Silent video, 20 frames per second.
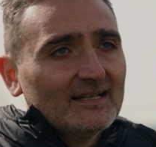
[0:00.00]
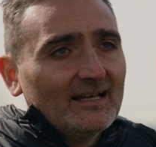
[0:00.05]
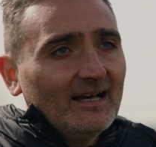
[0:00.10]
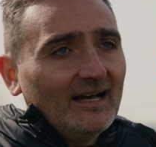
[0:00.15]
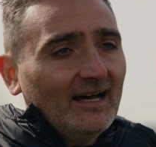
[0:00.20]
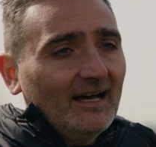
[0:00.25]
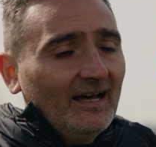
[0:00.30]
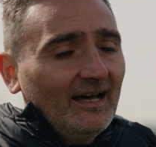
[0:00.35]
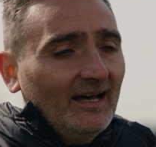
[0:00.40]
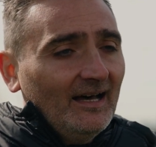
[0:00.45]

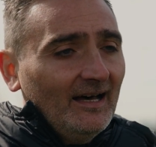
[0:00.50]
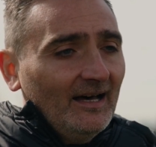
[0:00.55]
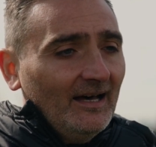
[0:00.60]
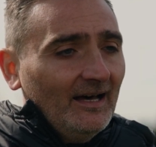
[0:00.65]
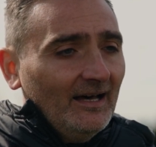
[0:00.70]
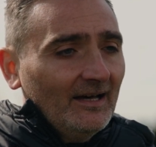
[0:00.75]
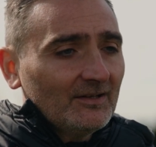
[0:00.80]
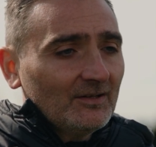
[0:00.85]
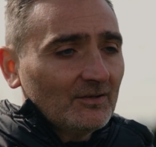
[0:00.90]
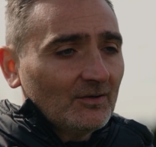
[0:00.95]

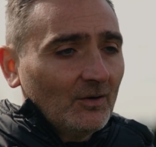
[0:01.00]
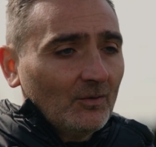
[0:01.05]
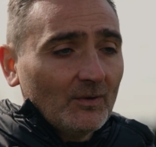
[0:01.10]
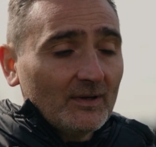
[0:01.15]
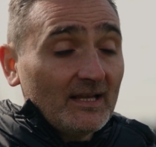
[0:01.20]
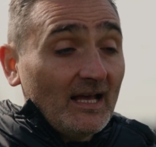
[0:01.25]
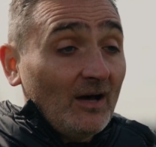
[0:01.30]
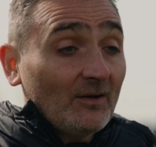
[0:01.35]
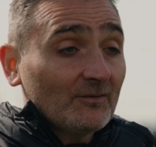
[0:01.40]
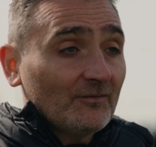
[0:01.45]
Uh, you know,
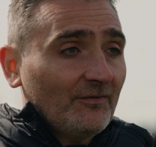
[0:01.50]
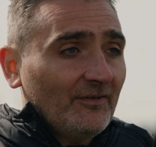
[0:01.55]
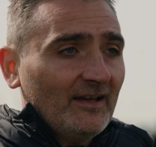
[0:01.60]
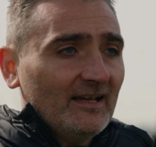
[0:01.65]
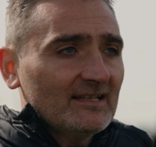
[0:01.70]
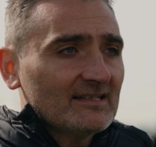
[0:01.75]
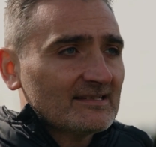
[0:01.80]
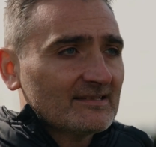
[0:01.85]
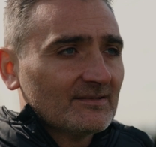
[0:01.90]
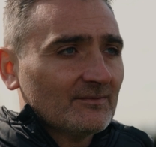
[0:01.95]
without
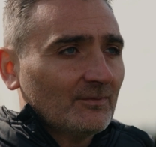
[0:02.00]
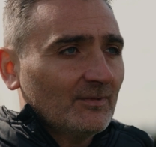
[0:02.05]
fans,